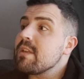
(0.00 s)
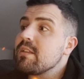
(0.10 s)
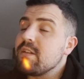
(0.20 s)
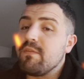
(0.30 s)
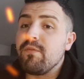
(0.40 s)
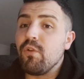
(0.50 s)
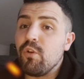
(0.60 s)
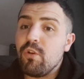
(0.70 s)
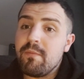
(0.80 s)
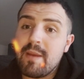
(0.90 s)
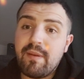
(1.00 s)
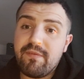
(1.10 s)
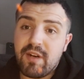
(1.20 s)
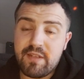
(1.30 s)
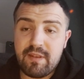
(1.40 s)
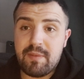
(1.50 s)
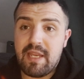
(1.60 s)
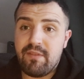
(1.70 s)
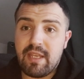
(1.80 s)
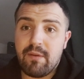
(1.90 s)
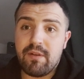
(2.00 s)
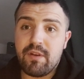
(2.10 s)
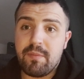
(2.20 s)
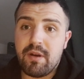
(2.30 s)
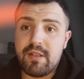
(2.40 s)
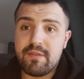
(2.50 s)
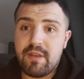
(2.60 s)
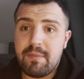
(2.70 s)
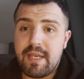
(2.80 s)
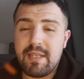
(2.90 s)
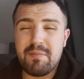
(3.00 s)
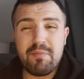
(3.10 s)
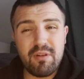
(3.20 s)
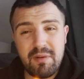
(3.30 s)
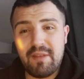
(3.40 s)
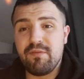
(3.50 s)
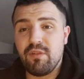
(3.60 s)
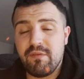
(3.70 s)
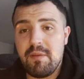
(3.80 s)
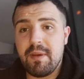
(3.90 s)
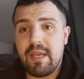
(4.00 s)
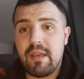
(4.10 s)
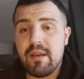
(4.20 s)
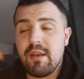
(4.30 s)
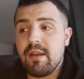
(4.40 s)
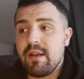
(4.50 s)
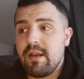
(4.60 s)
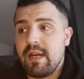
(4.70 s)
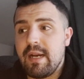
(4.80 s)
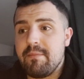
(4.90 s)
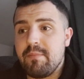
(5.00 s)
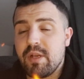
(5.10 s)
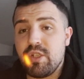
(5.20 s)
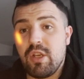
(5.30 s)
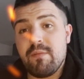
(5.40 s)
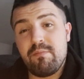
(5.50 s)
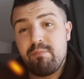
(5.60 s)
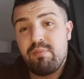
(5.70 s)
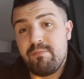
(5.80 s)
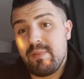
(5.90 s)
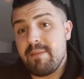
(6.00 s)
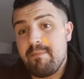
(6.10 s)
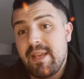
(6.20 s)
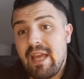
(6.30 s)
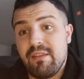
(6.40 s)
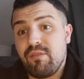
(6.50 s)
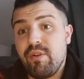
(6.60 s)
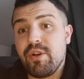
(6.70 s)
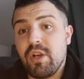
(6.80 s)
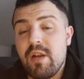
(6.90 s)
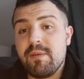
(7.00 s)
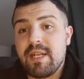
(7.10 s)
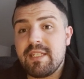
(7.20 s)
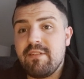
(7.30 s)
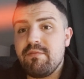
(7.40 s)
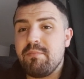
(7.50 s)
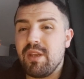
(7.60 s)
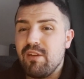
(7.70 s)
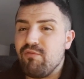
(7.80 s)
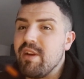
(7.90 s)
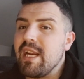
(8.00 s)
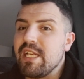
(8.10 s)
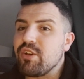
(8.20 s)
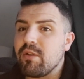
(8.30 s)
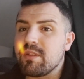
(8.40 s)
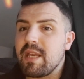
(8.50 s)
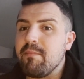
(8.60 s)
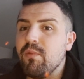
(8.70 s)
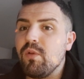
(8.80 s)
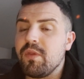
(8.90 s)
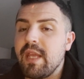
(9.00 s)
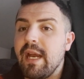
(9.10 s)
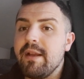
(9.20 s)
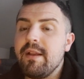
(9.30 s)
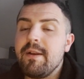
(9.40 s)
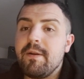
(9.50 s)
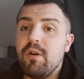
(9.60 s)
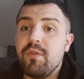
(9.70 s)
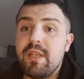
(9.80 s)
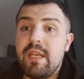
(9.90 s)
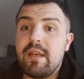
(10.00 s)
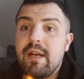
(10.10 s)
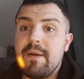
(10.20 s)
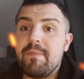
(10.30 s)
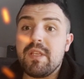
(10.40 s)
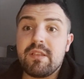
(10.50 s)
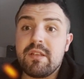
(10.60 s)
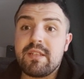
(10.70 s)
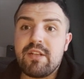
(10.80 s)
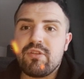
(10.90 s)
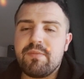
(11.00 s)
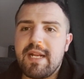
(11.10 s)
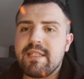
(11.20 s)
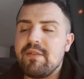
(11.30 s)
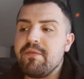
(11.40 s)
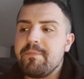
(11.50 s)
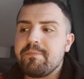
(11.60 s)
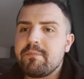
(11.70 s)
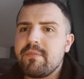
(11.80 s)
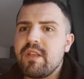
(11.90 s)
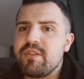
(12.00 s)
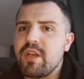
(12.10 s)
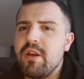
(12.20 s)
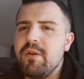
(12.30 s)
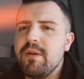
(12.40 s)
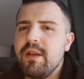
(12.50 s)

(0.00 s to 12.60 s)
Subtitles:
to 4, maybe 5 VP if you can get one of your opponent's VPs, but probably 4 VP, because you can get through on your home objective, but you're going to really struggle to get more than that on the central objective. So